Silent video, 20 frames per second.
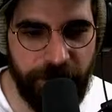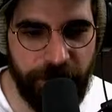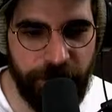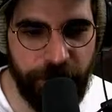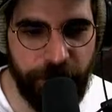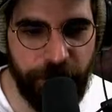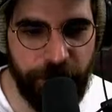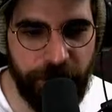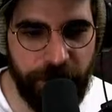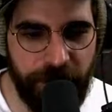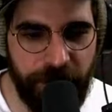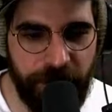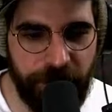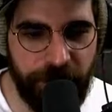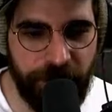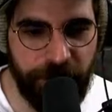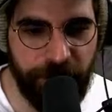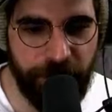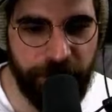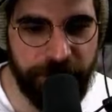2 Bracay
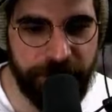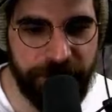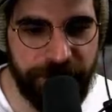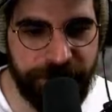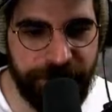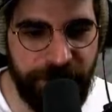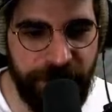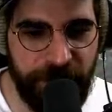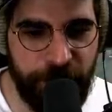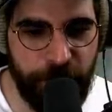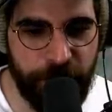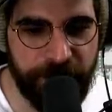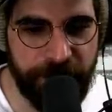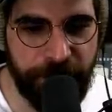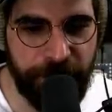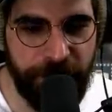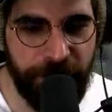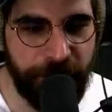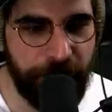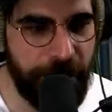41 says Vlad wants a
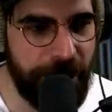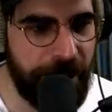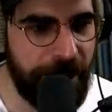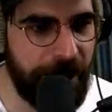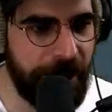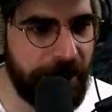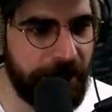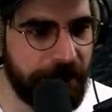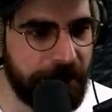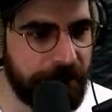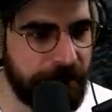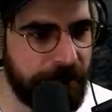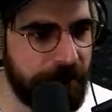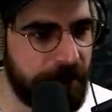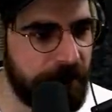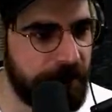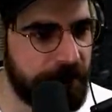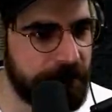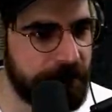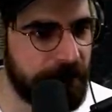big bang.
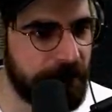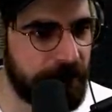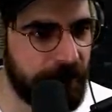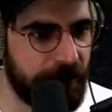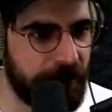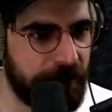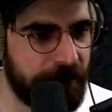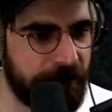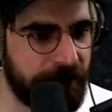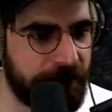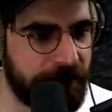Yeah, he's gonna get it.